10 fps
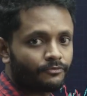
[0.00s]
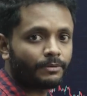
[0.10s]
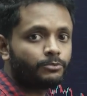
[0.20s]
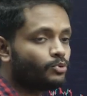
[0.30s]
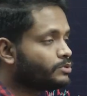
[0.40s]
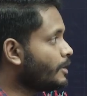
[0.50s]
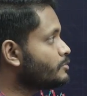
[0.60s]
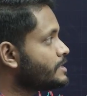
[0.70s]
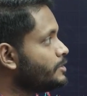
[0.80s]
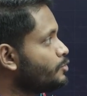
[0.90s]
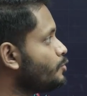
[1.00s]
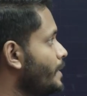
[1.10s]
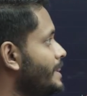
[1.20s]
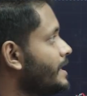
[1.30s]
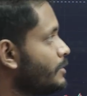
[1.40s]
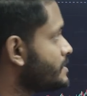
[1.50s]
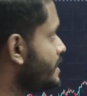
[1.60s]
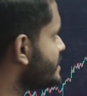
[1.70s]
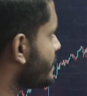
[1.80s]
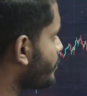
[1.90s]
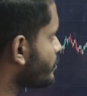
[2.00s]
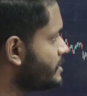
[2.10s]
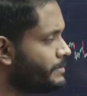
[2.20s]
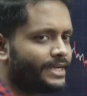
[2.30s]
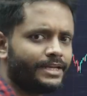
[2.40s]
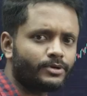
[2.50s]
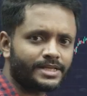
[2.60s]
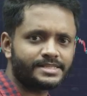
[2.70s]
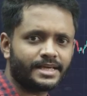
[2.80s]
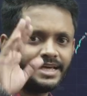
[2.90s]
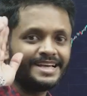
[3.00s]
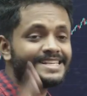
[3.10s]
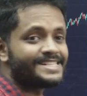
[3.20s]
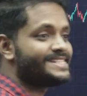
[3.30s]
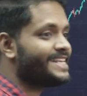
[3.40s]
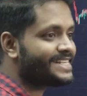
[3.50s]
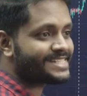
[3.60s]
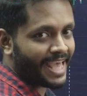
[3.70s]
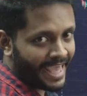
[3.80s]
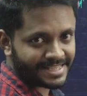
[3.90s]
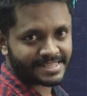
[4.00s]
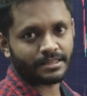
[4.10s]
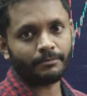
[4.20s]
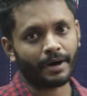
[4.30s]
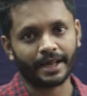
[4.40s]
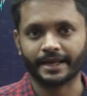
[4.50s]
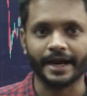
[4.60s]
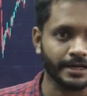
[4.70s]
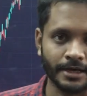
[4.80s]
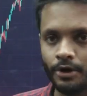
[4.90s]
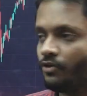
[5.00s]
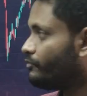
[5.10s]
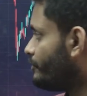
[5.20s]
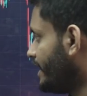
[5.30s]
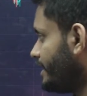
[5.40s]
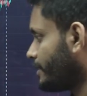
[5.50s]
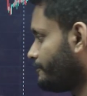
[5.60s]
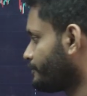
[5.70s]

From 2000 to 12,000 is approximately, you can say, 6x the market went.